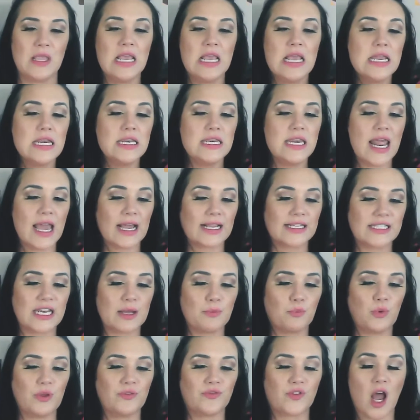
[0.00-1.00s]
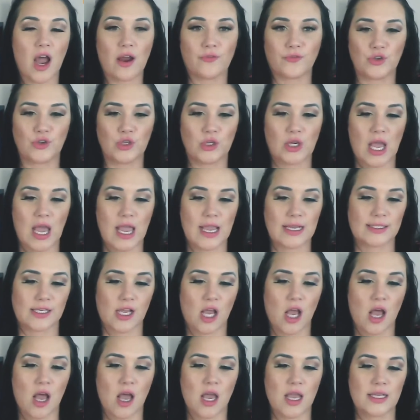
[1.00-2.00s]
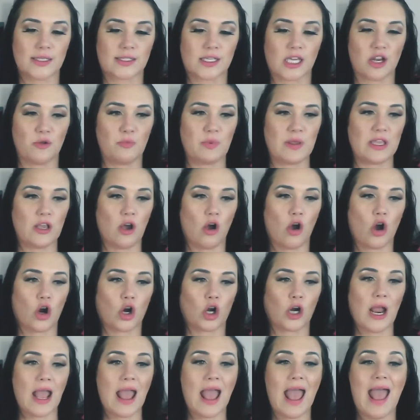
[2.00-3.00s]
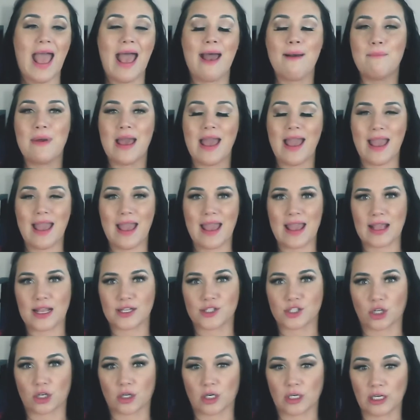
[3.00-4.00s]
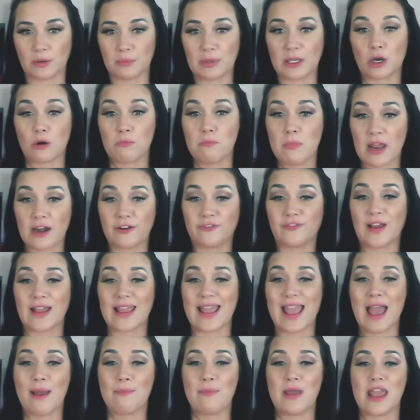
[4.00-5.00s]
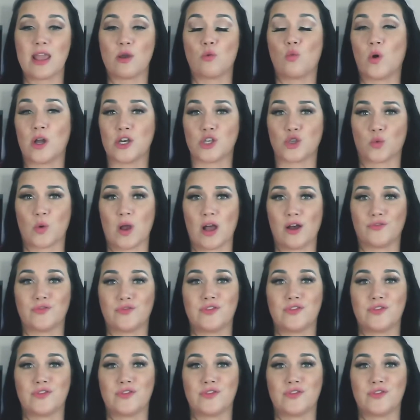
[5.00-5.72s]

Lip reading: Next up we've got for you guys is going to be our going to be our Metaphy MA-112.